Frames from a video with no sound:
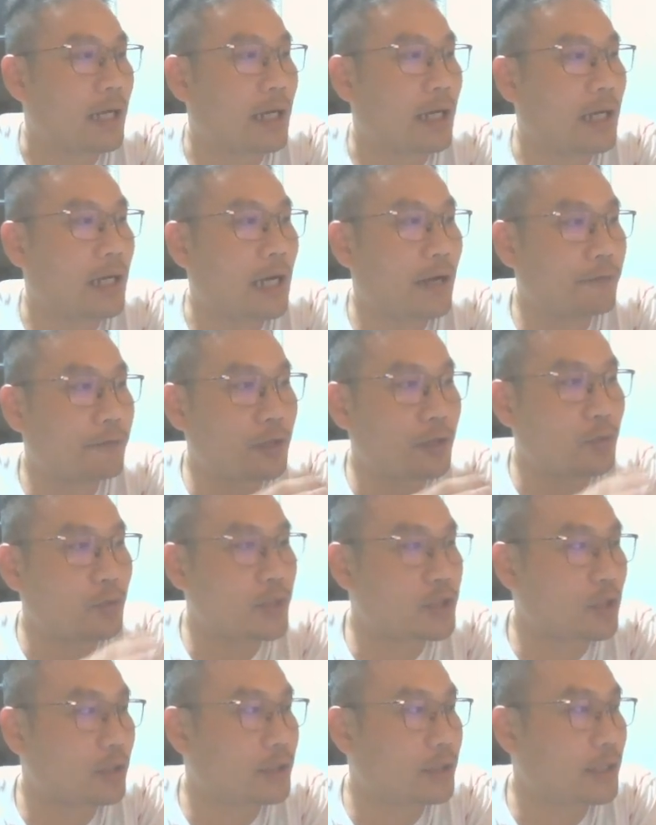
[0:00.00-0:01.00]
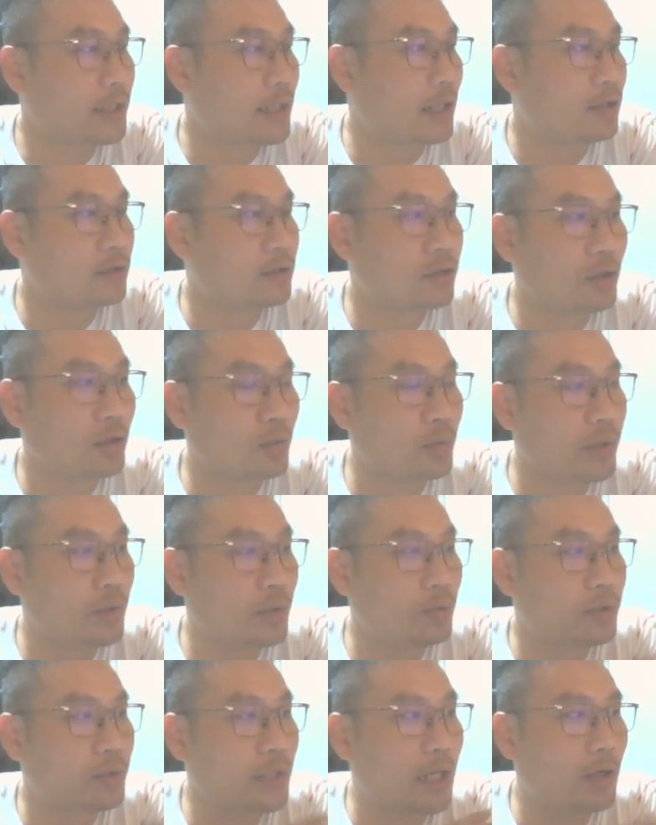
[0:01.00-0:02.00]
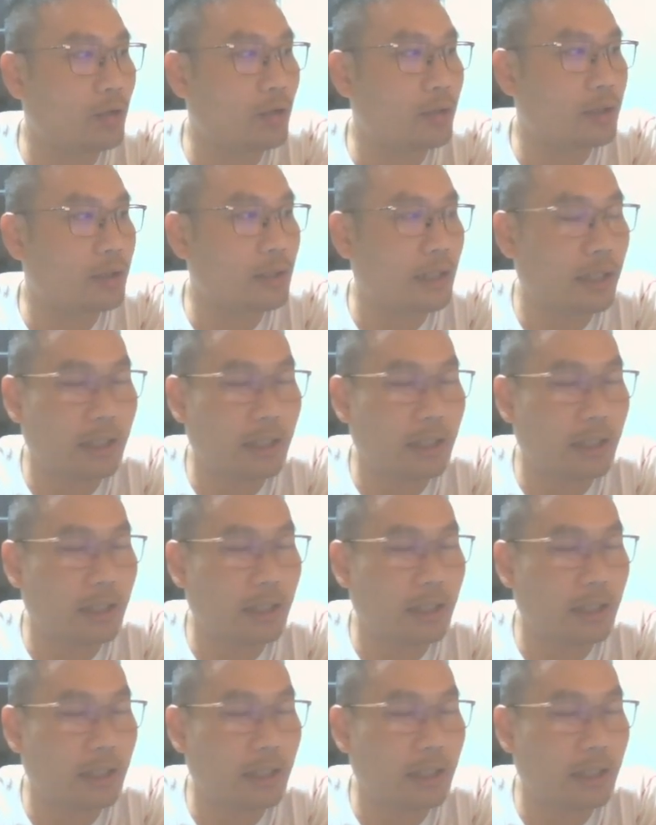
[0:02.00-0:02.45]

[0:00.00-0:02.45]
After we sort it out, so we now